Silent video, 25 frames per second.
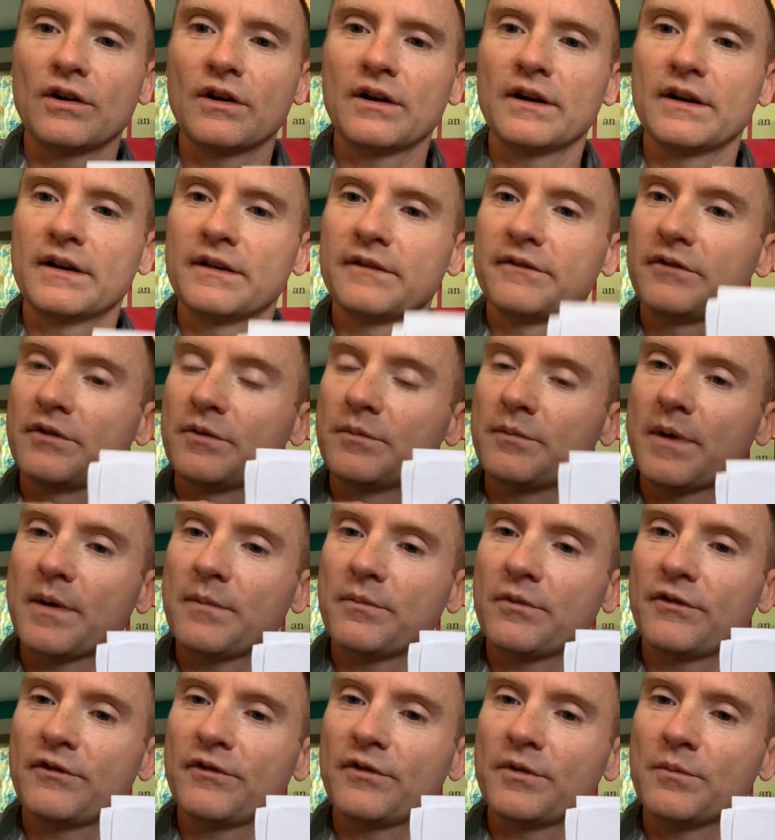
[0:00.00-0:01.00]
If you
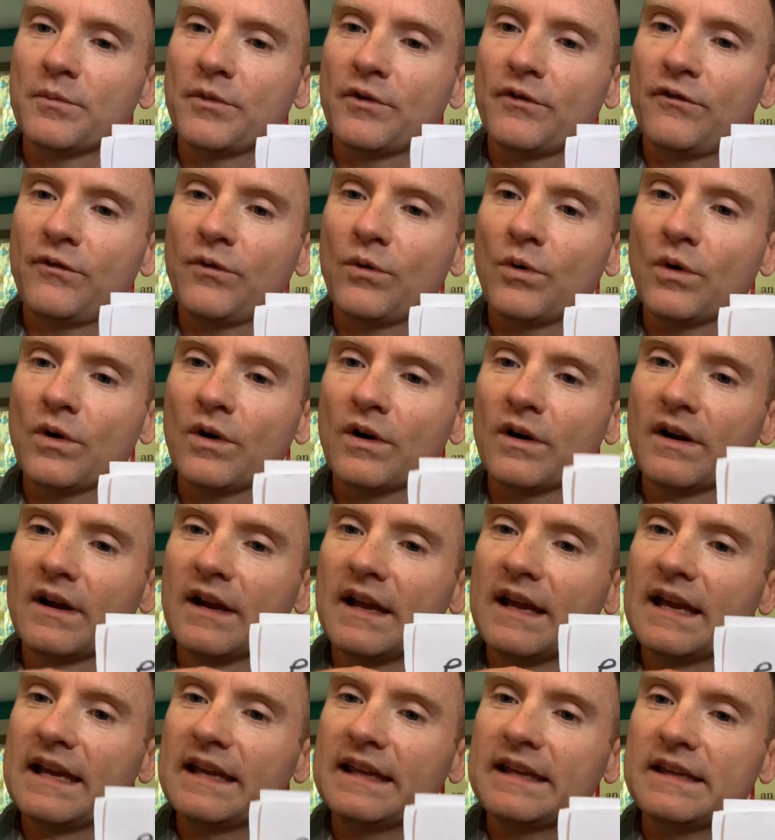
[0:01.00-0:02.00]
remember from before,
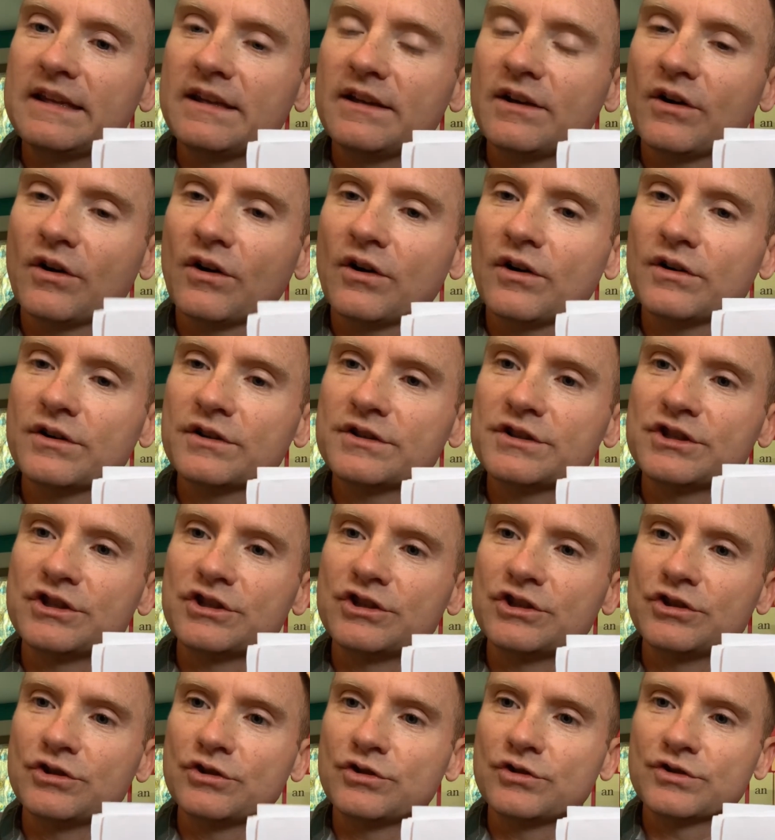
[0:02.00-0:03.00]
ER is
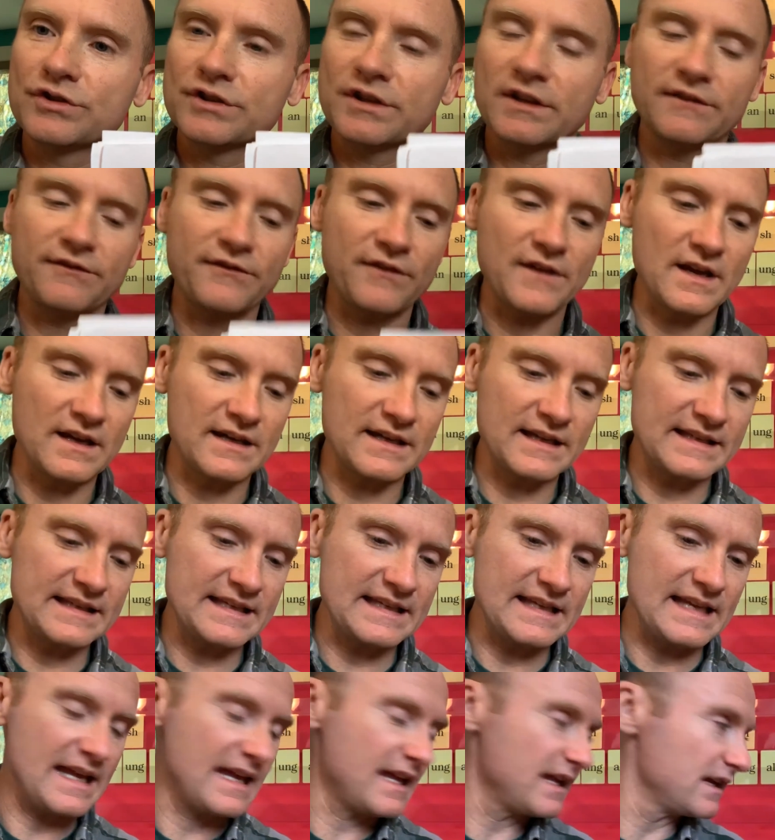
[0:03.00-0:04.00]
usually found at
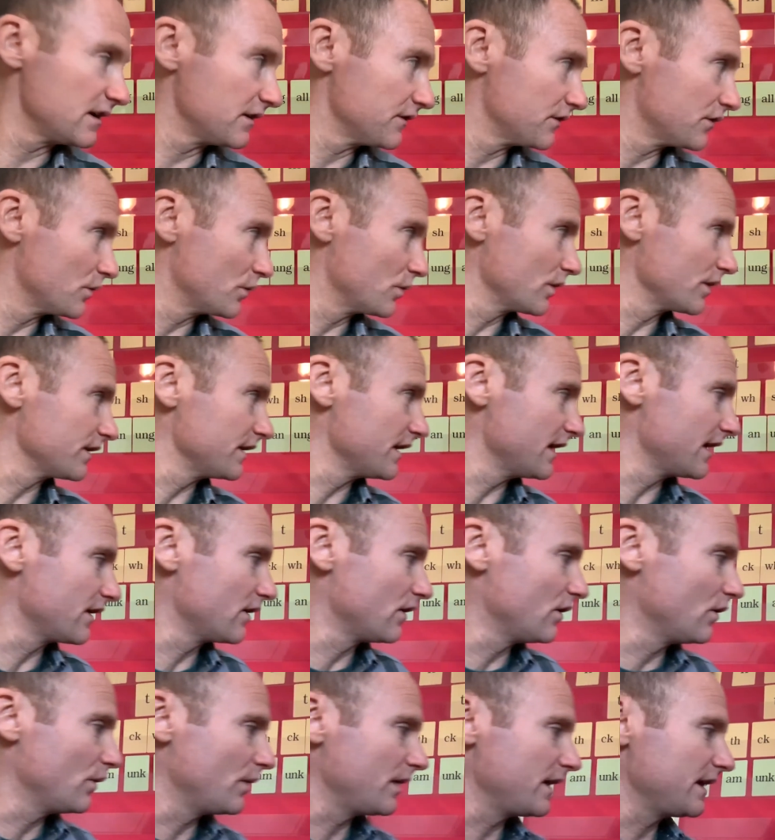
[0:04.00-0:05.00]
the end of the word, not
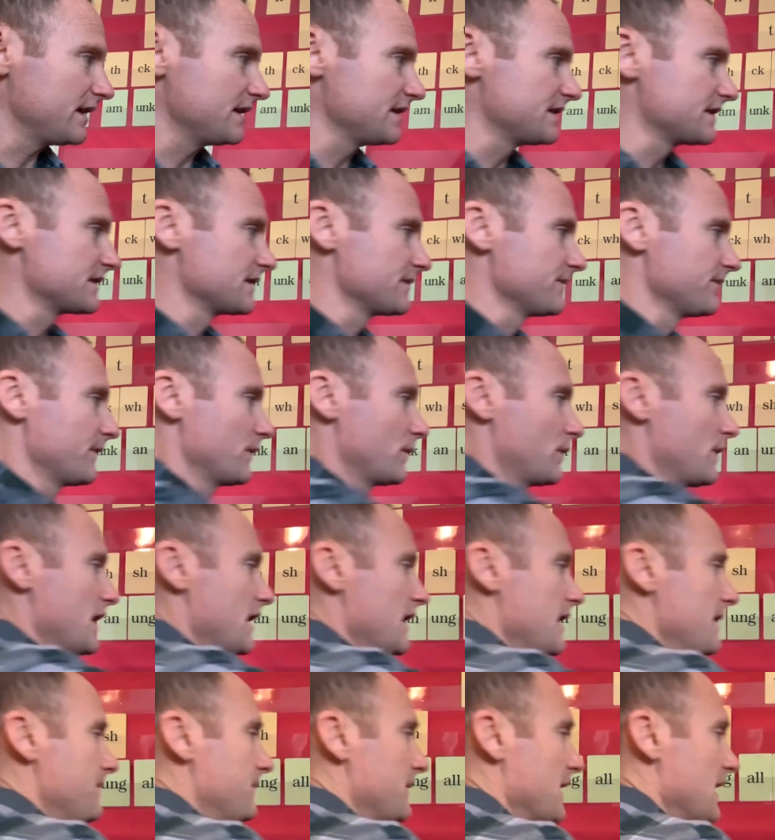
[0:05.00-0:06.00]
always,
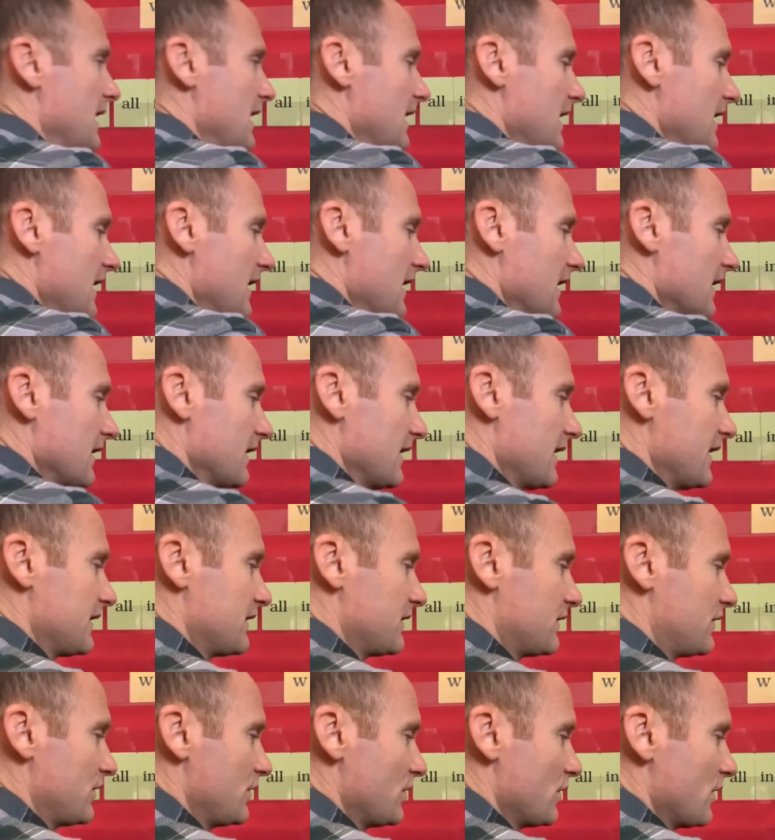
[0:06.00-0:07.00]
okay? Let's
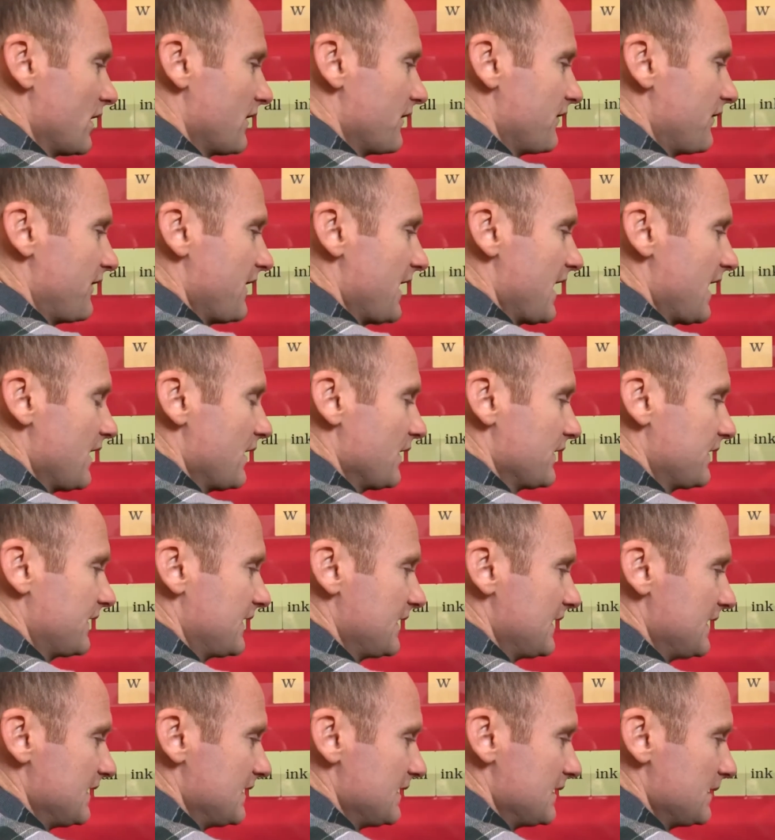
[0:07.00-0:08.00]
do our vowel
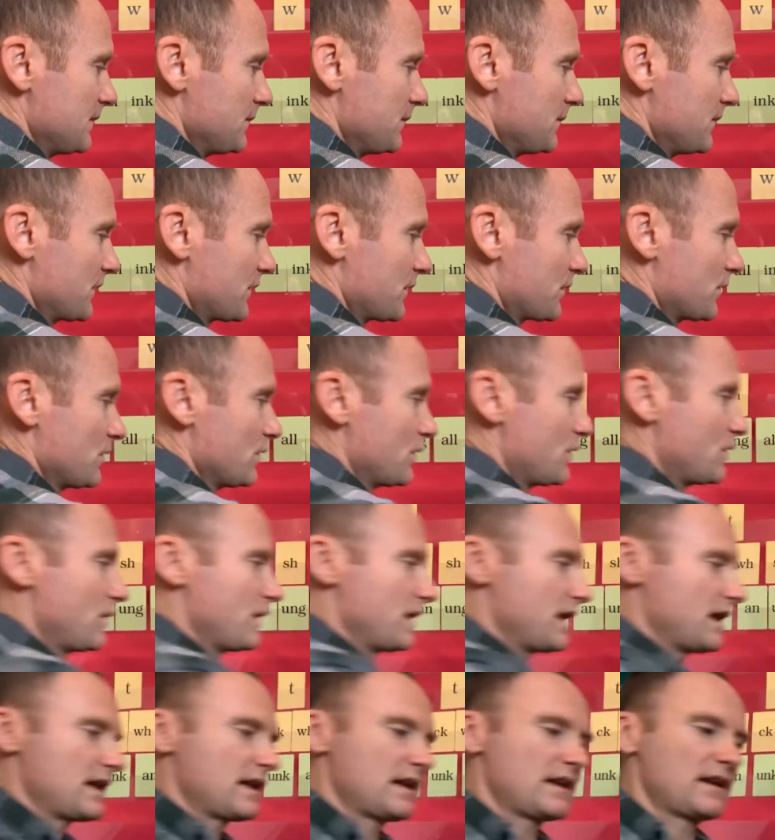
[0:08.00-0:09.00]
teams real
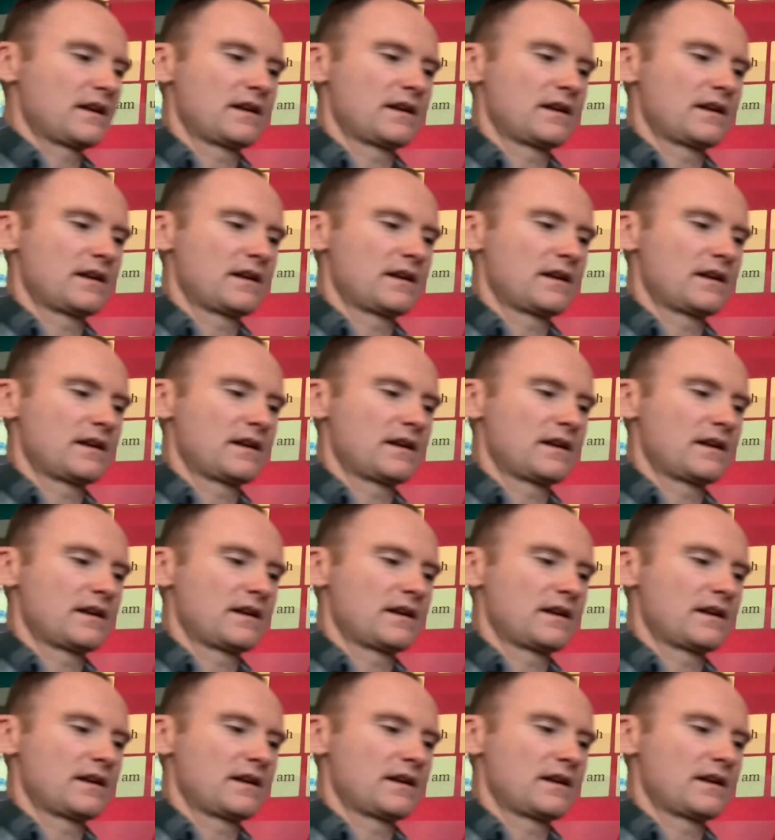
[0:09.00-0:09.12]
quick.